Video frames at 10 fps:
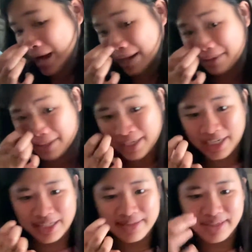I'm gonna get
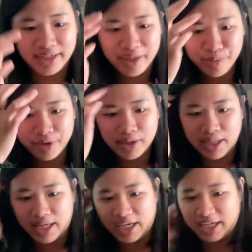it set up
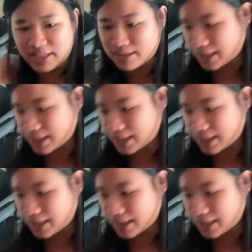and